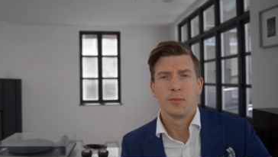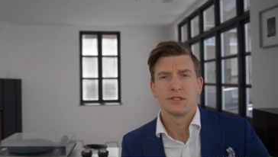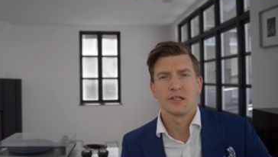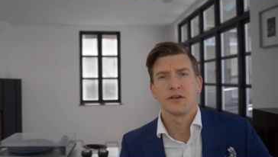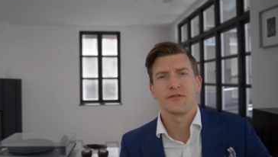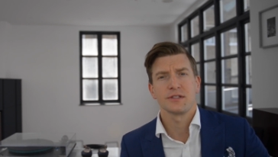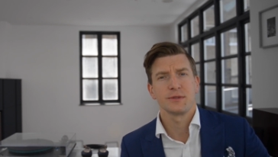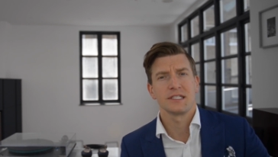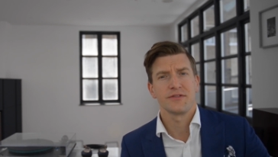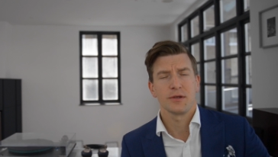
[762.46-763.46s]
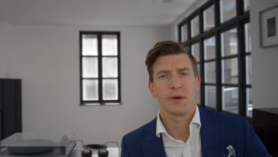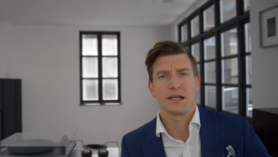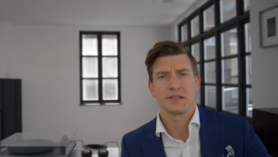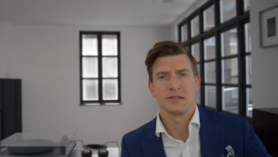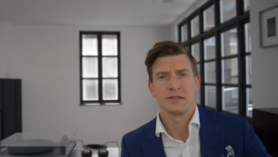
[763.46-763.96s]
but to look for specific
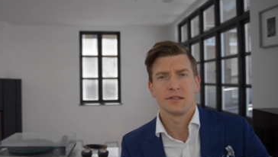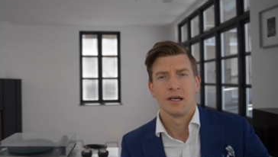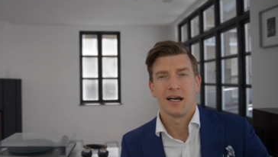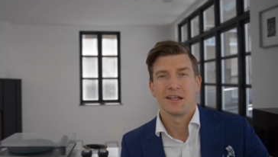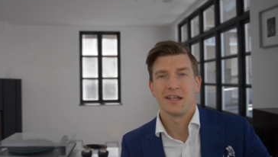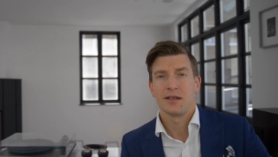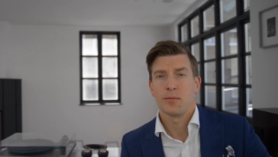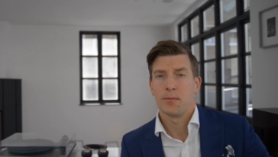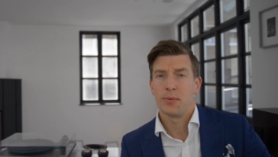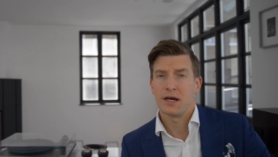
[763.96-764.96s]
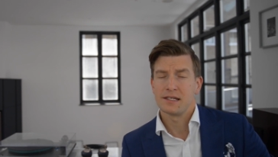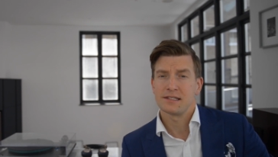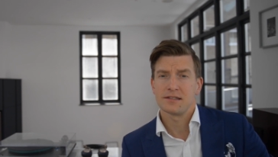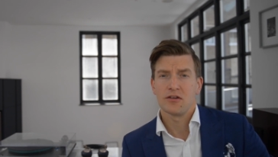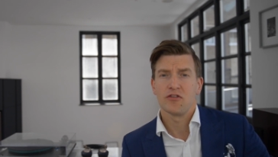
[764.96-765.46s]
patterns and then by
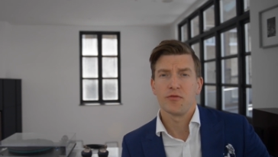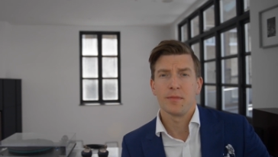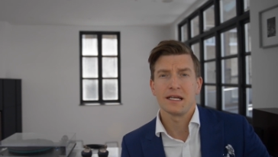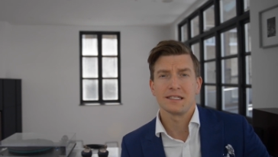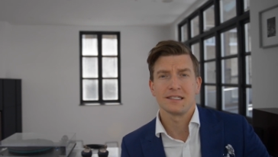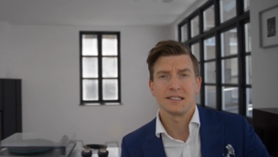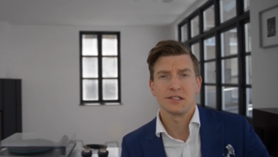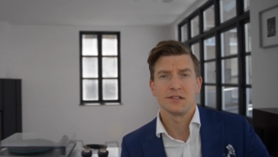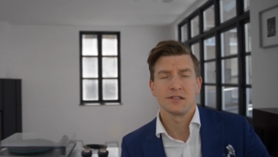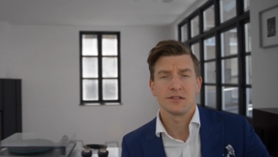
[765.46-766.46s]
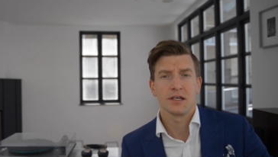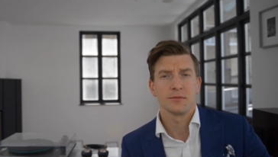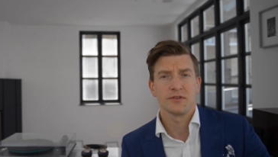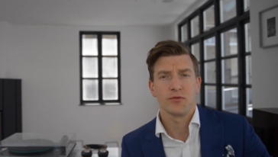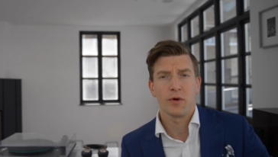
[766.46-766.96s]
itself make decisions in
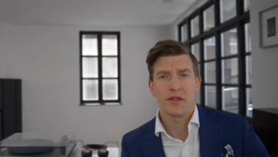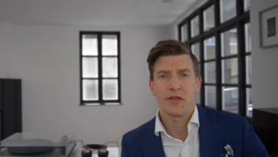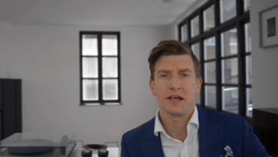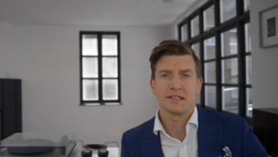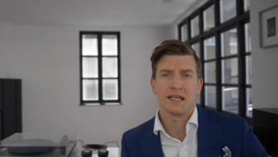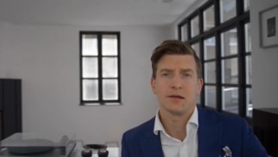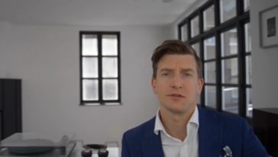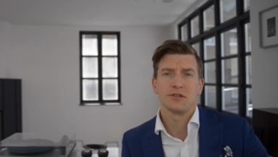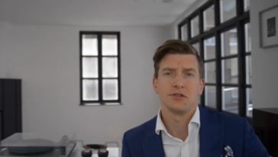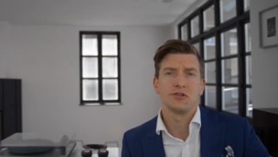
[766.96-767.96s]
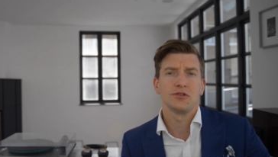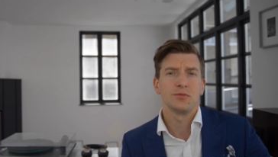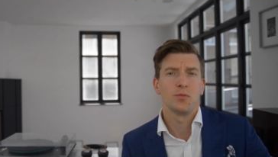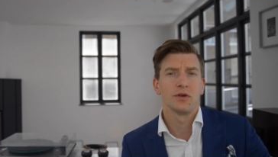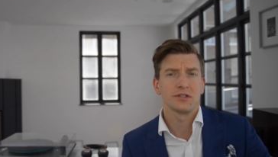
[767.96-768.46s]
terms of whether they're sounds that you
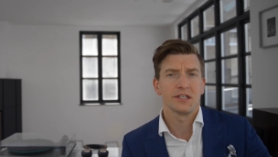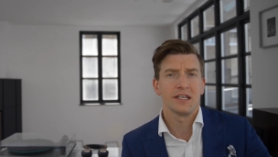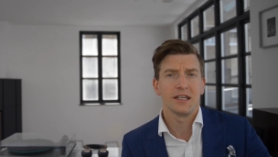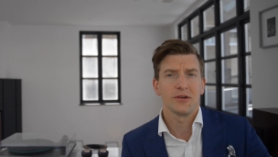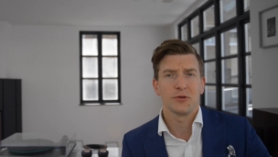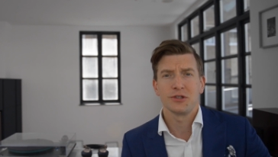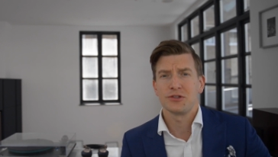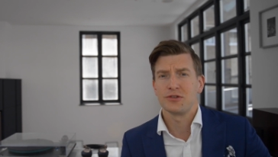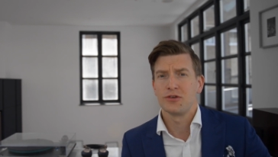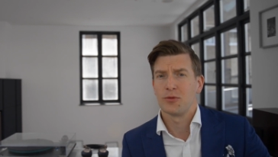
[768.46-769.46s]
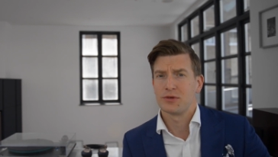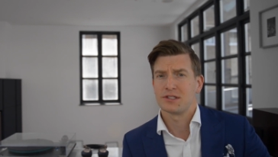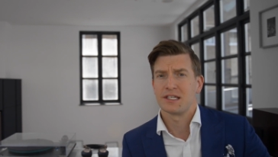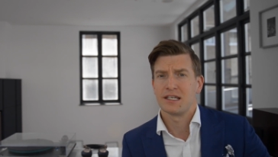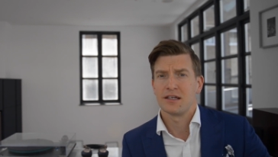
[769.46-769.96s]
should want to hear or you should not want
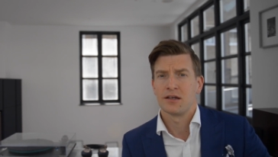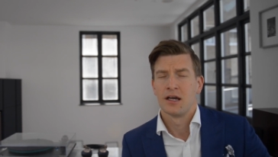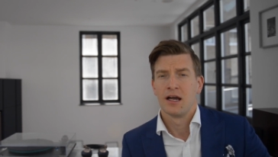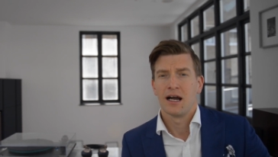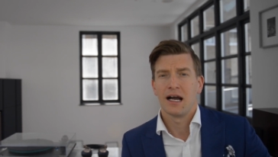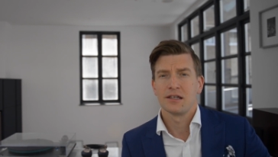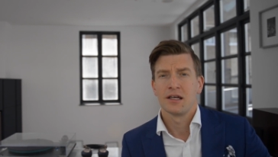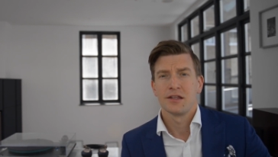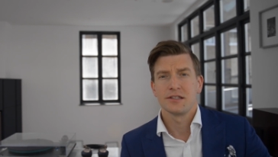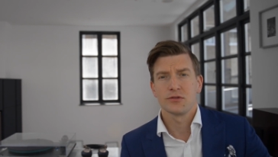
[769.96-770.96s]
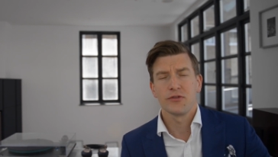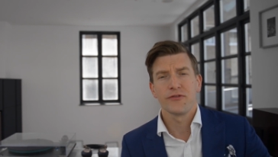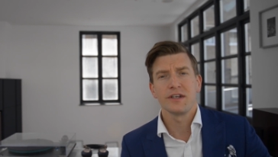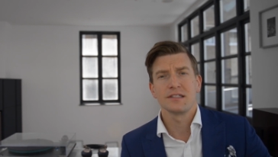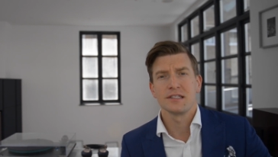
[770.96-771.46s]
to hear. And this all
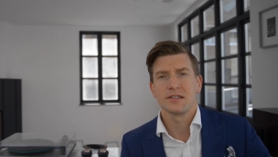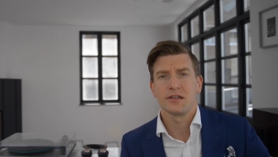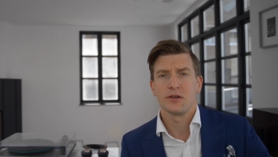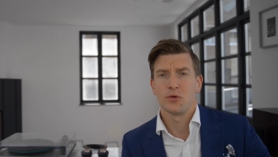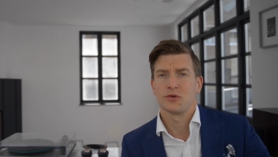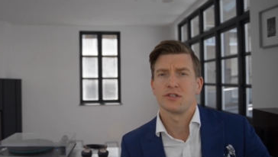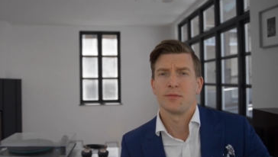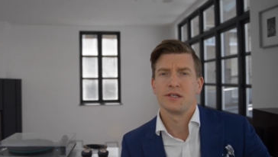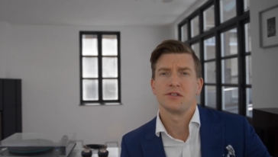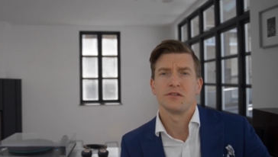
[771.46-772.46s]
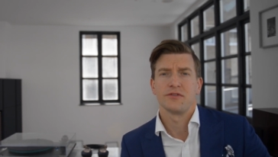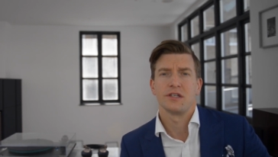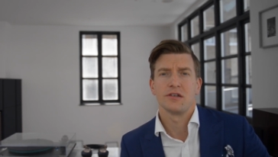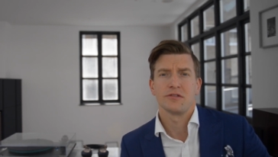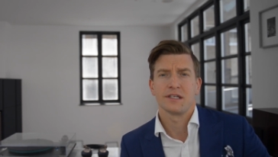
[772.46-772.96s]
feeds into the automation of the
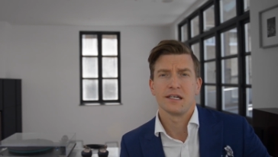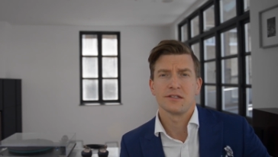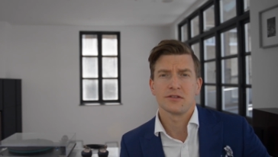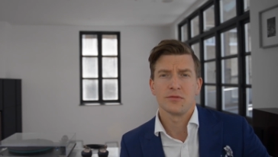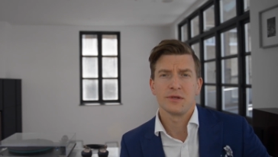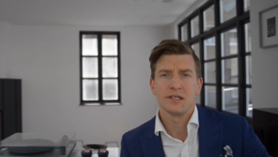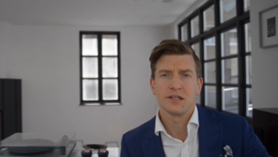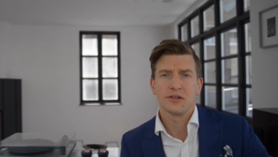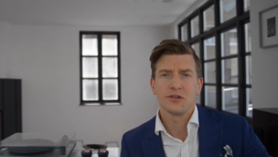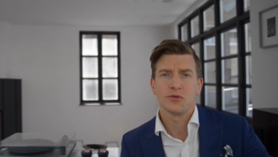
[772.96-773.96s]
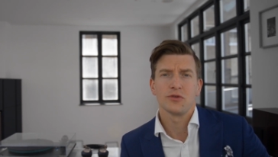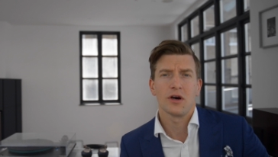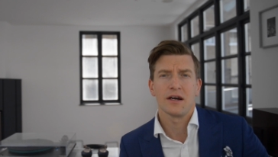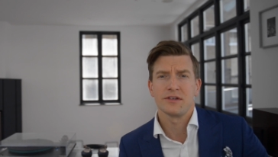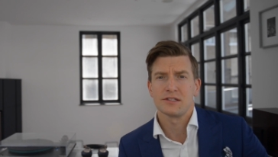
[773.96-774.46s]
hearing aid, so meaning that you're
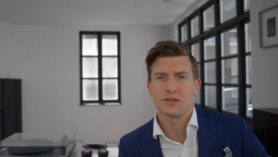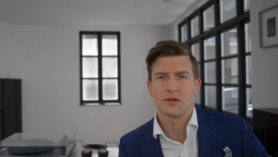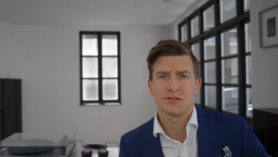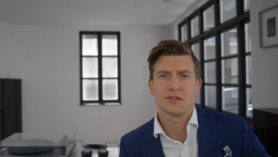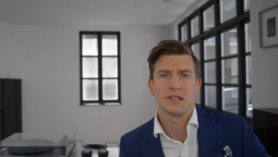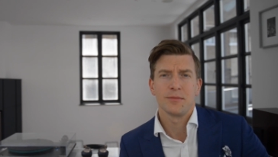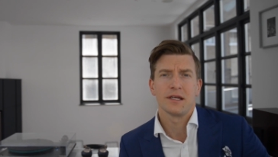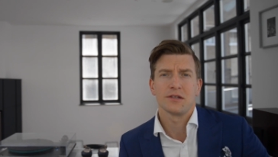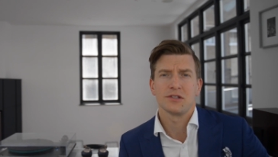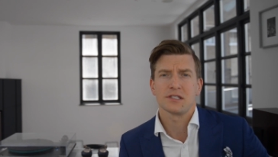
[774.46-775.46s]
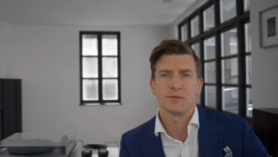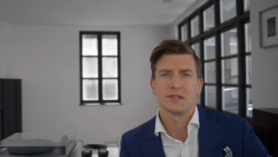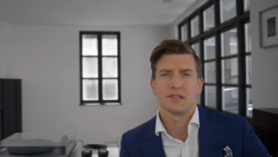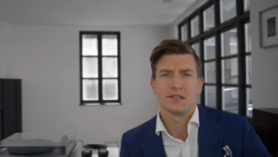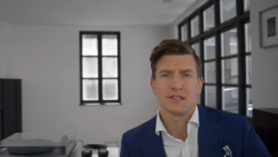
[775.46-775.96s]
not having to constantly make
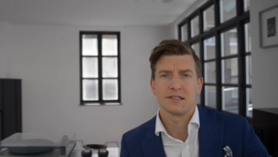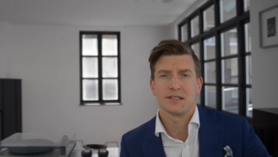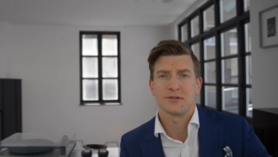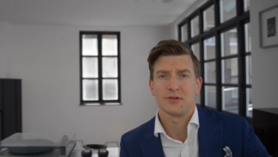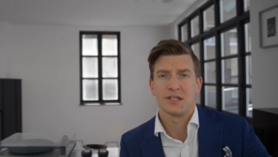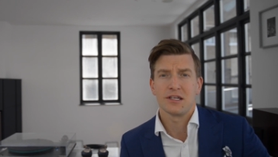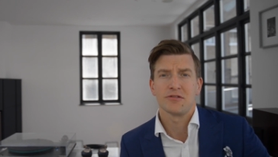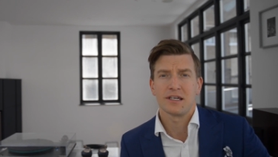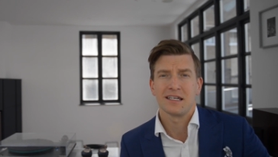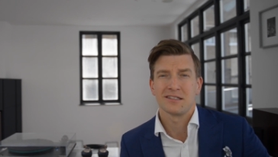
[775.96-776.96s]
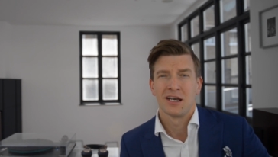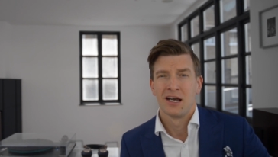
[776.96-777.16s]
adjustments to the settings on the hearing aids.